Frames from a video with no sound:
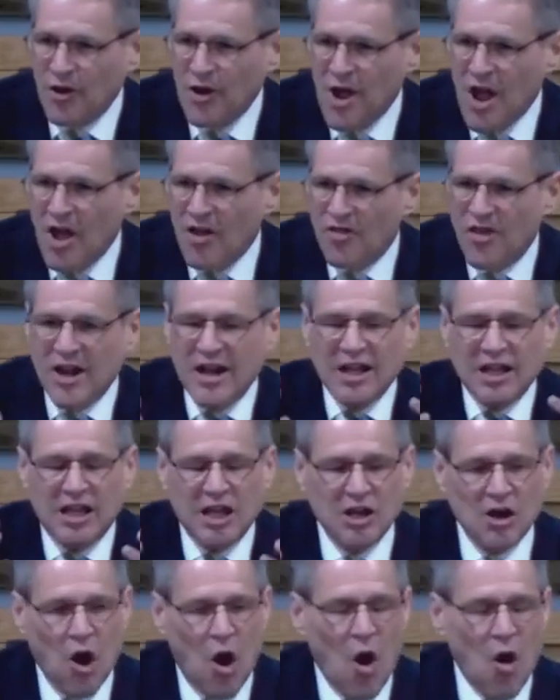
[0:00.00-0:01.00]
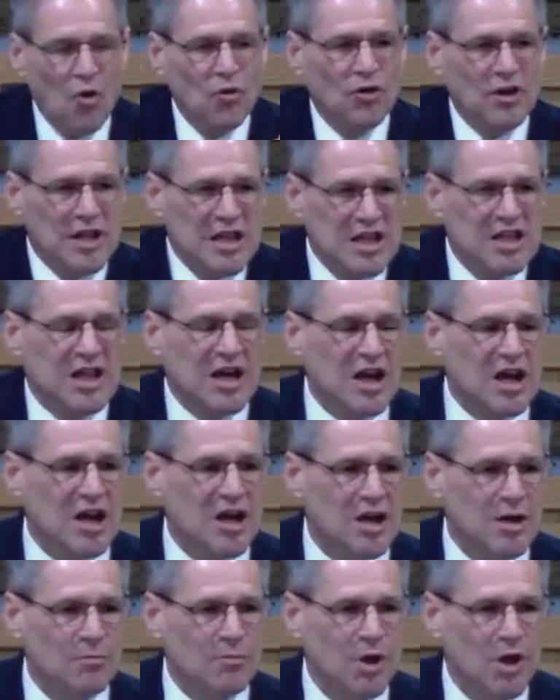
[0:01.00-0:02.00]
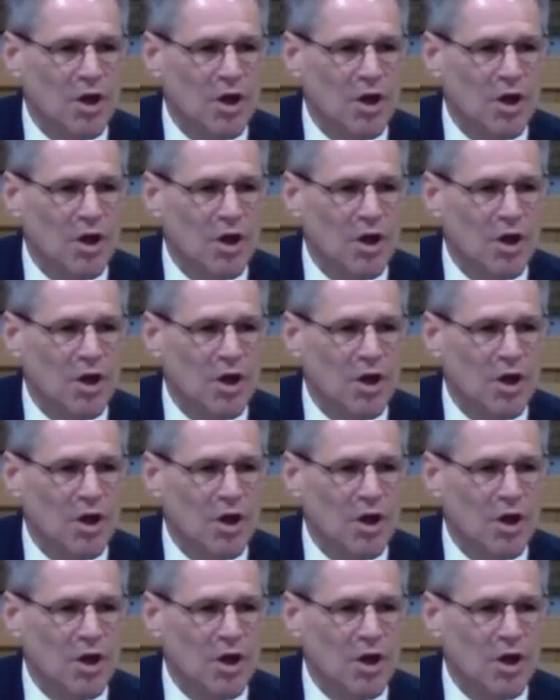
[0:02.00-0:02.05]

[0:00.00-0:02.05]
that it can only come